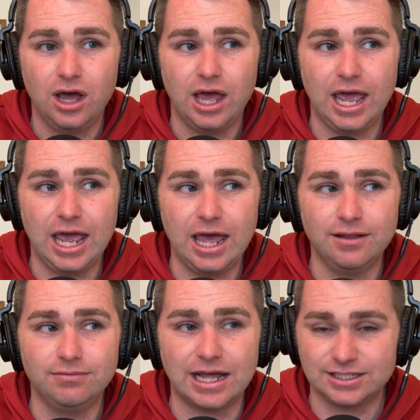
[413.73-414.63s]

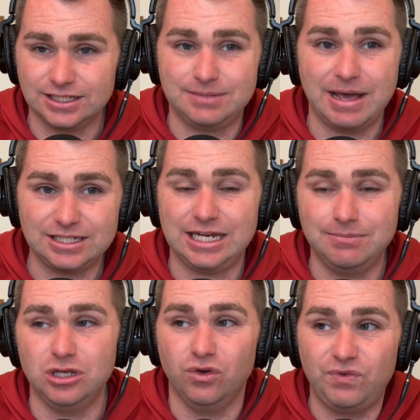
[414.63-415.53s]
And that's the best team
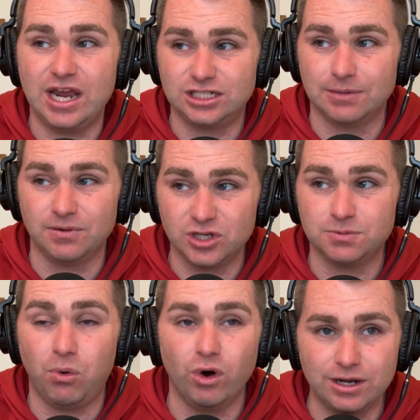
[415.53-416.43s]
that you faced up to this
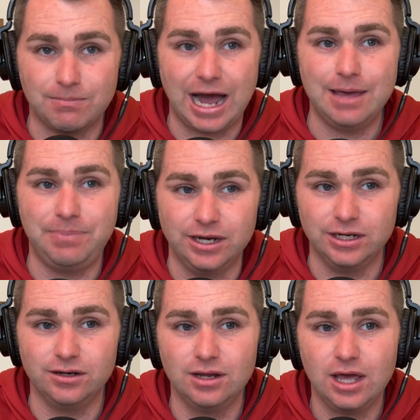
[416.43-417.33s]
point, in my
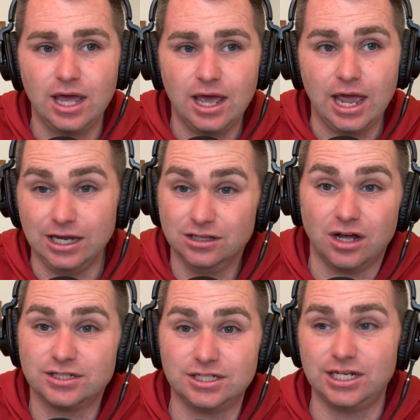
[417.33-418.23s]
opinion, and you
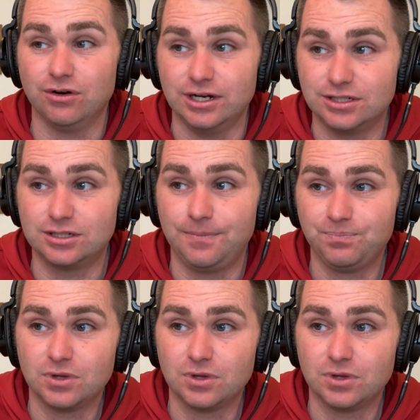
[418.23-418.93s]
lost the series.